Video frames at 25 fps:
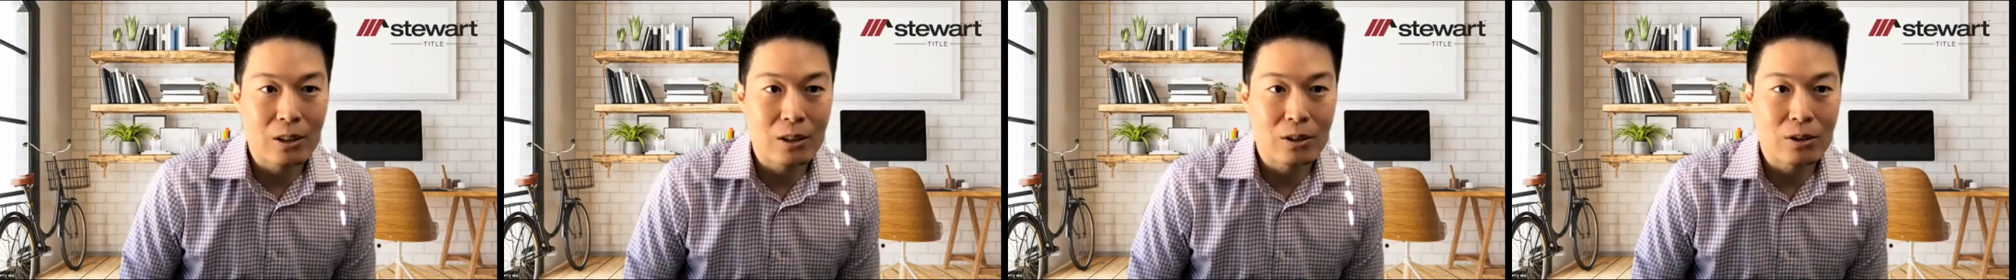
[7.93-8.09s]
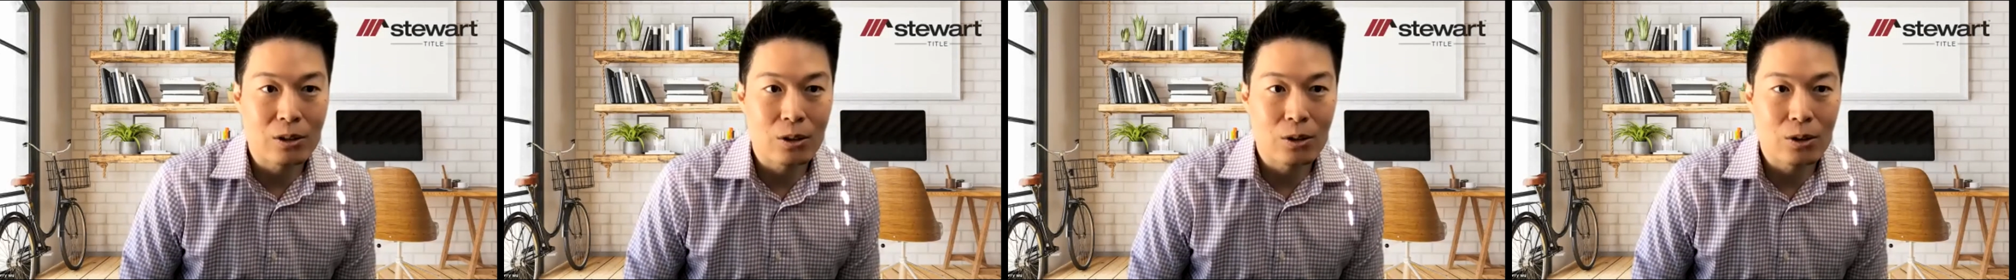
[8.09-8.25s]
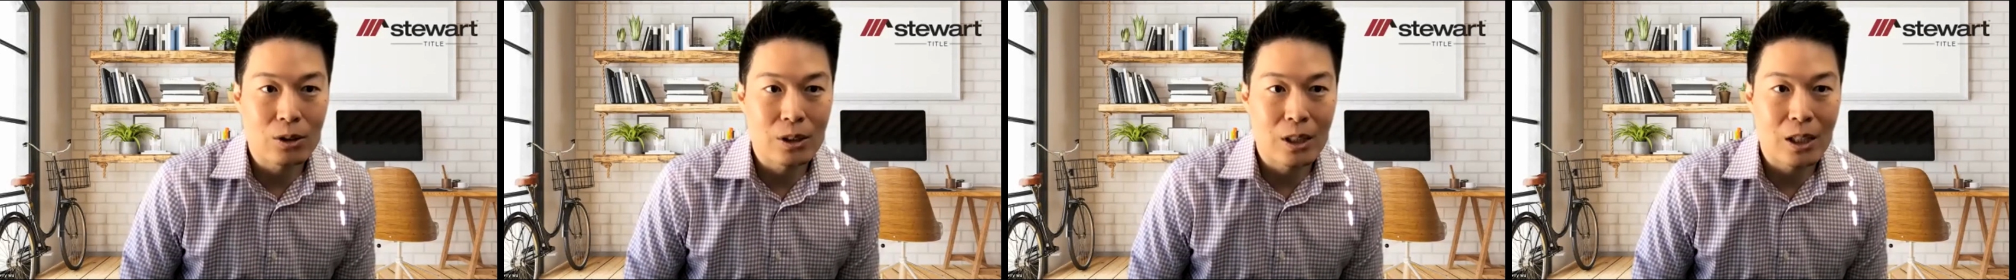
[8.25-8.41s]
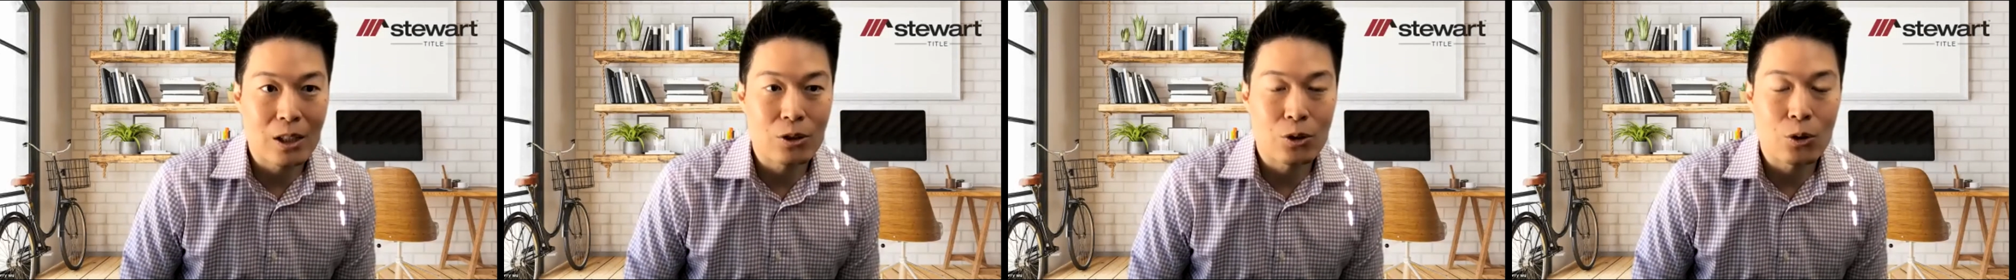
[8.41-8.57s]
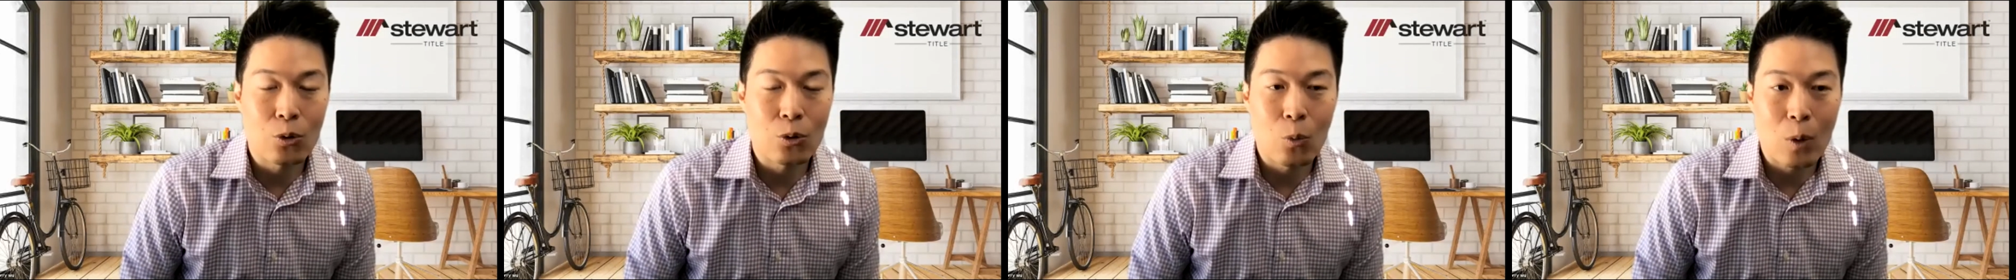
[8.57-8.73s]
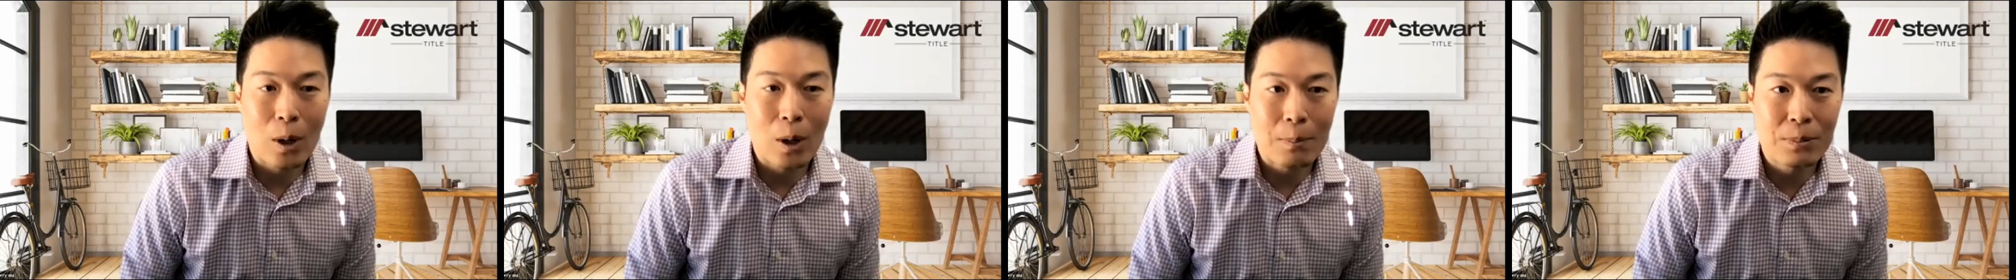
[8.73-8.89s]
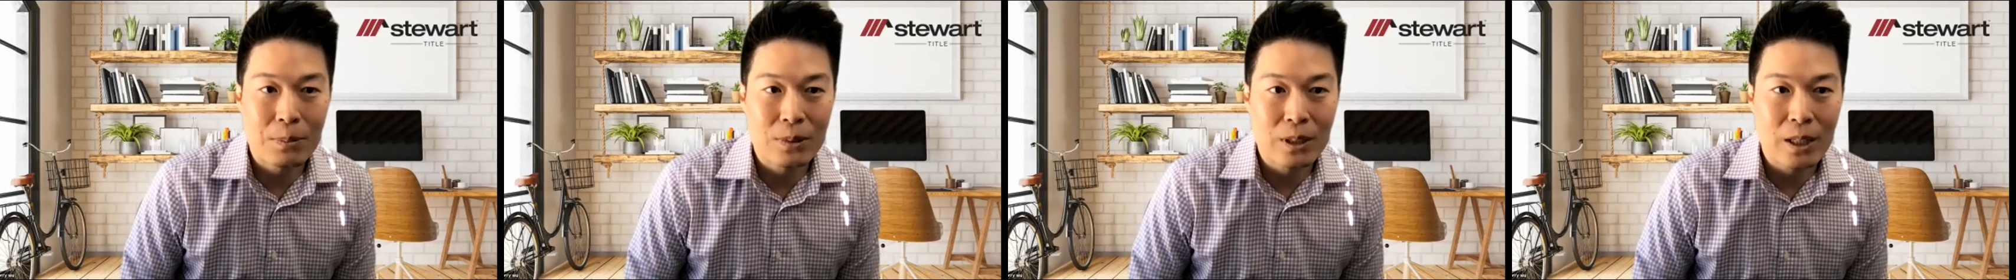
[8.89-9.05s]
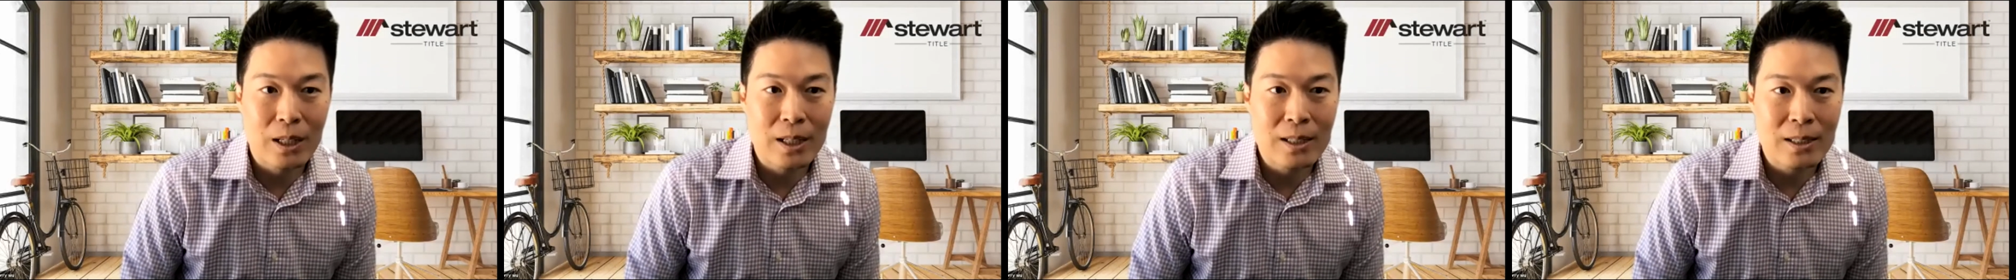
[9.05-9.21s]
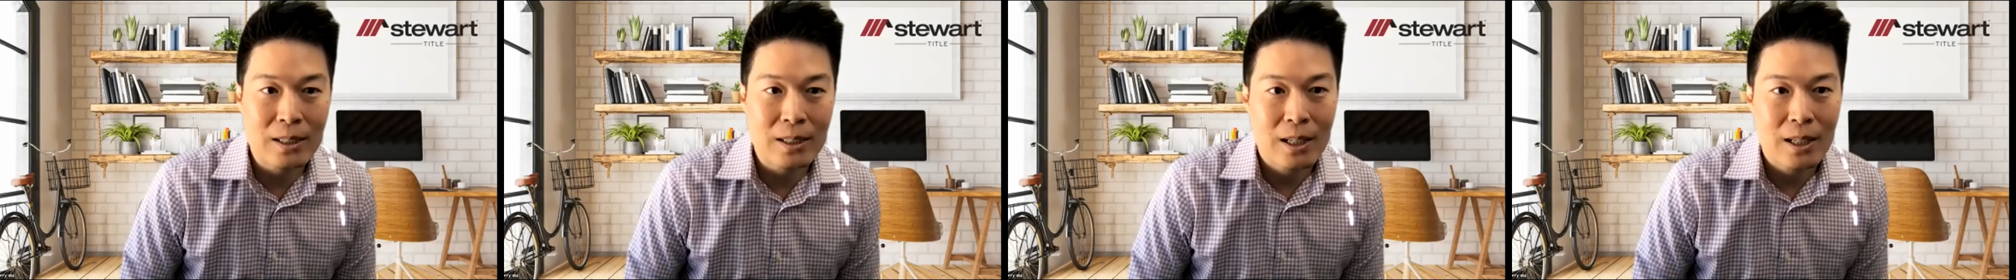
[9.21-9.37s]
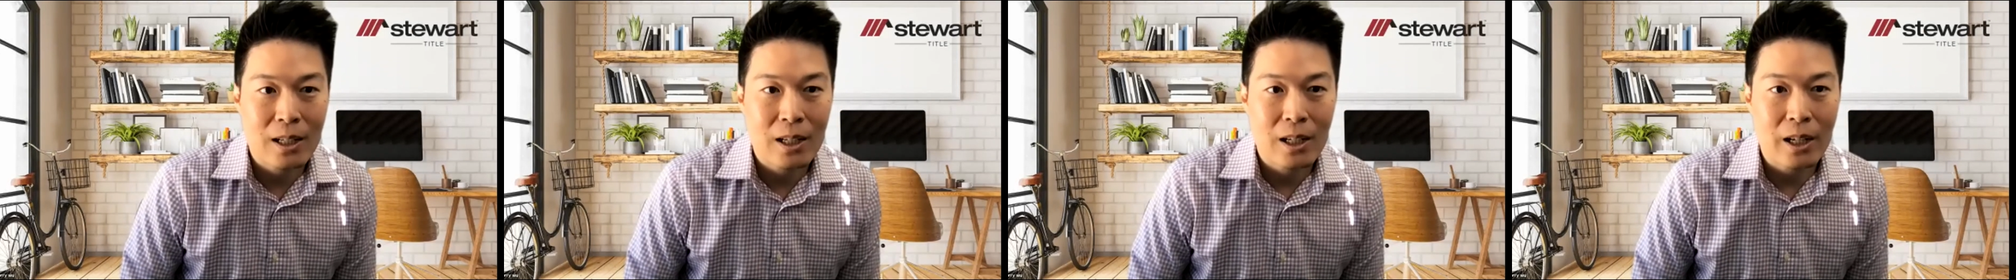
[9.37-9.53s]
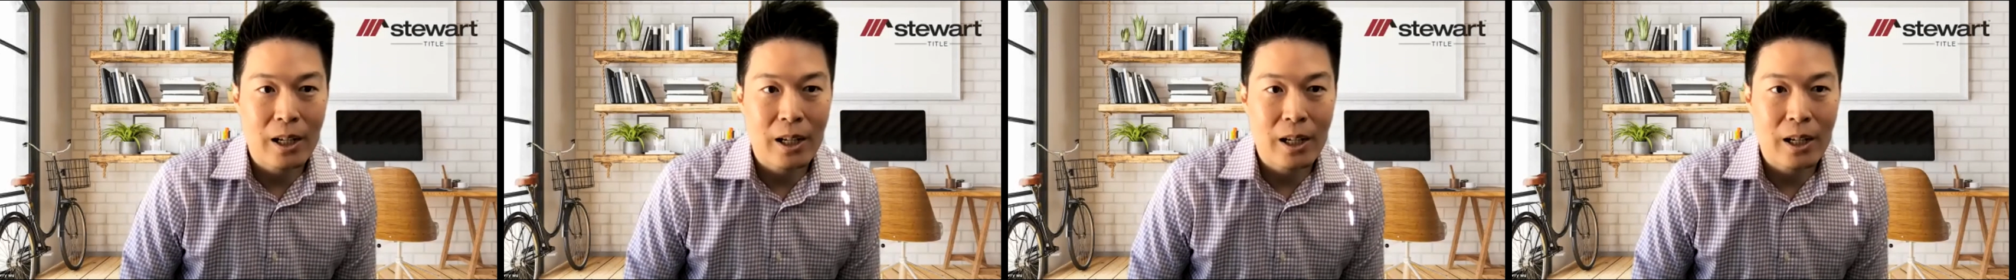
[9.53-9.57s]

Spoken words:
Association website.